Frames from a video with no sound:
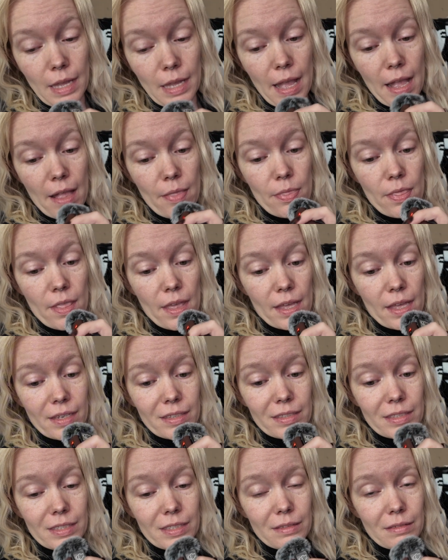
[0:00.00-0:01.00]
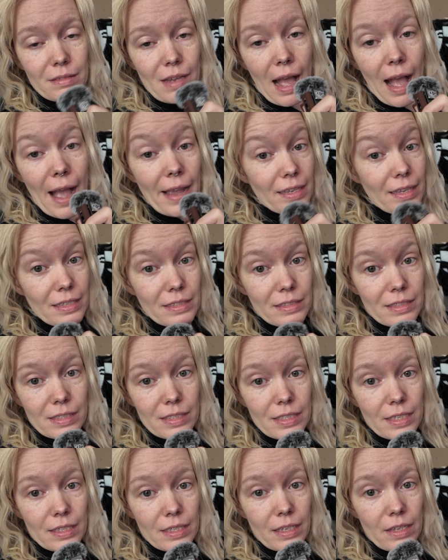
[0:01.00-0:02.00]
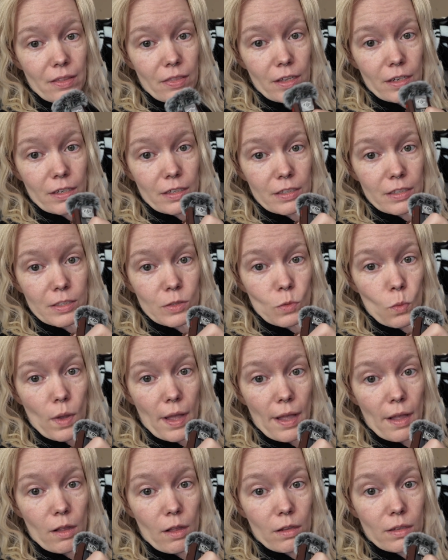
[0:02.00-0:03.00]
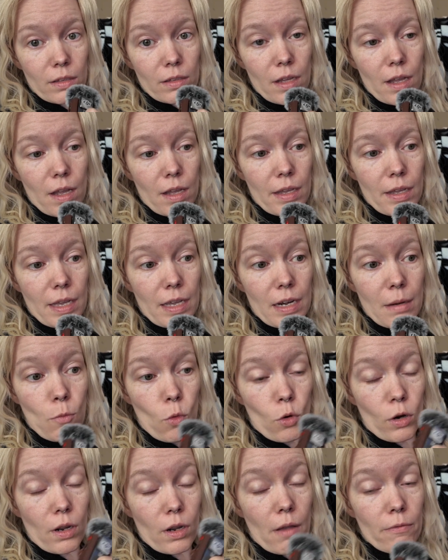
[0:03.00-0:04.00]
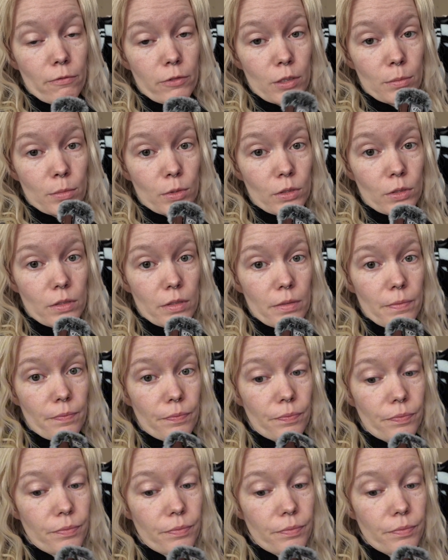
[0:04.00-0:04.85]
and that I can sit in there as well in a more comfortable